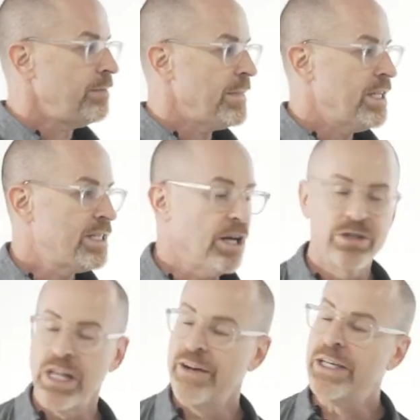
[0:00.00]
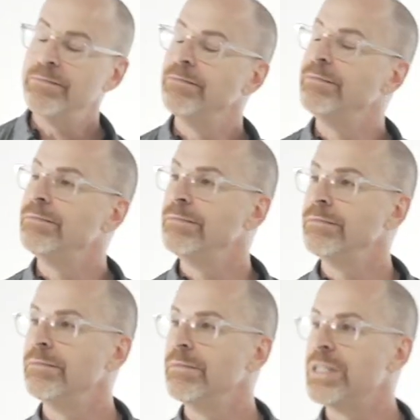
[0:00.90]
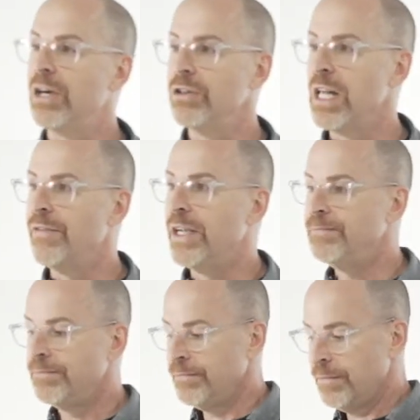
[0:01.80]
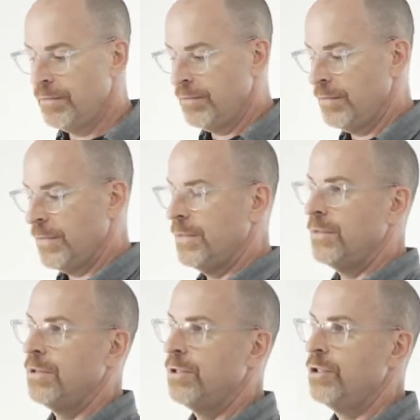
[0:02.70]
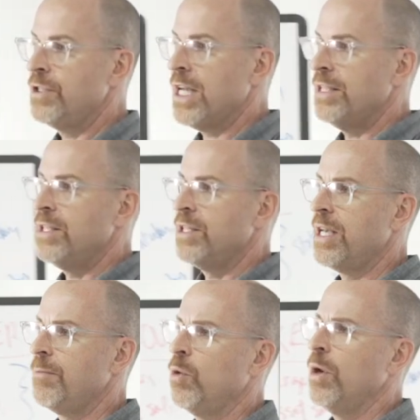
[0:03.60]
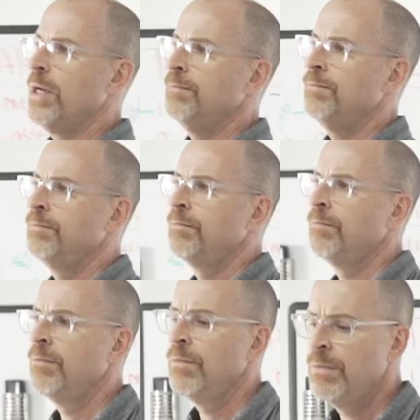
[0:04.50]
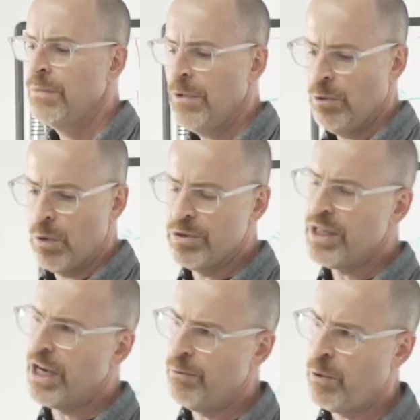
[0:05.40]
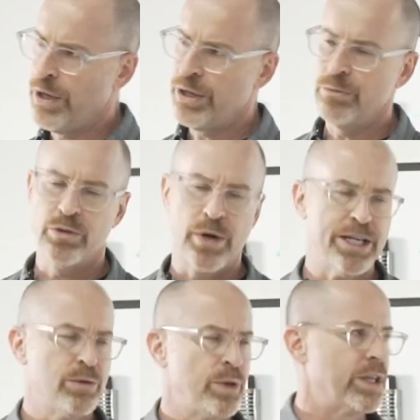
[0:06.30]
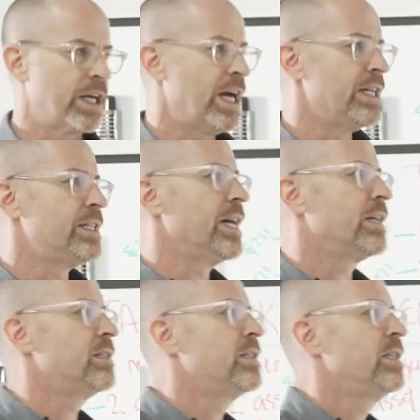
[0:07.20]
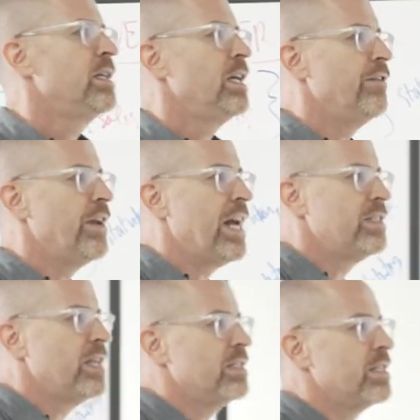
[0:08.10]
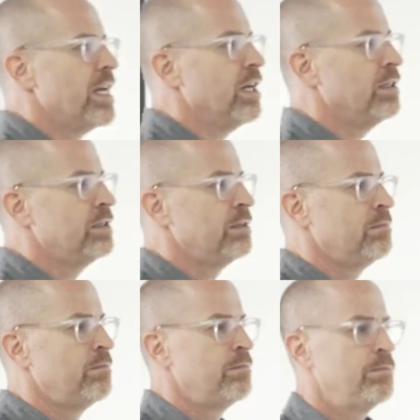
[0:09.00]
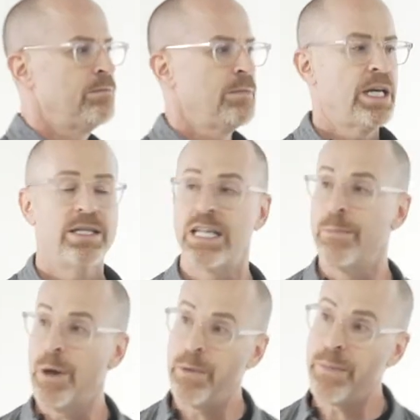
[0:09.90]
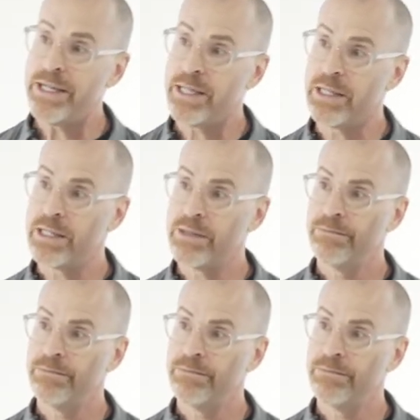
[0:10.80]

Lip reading: Sellers love it. Sellers love it. Two sides of the same coin. What was another point that was raised within the context of an asset sale? Step up in basis.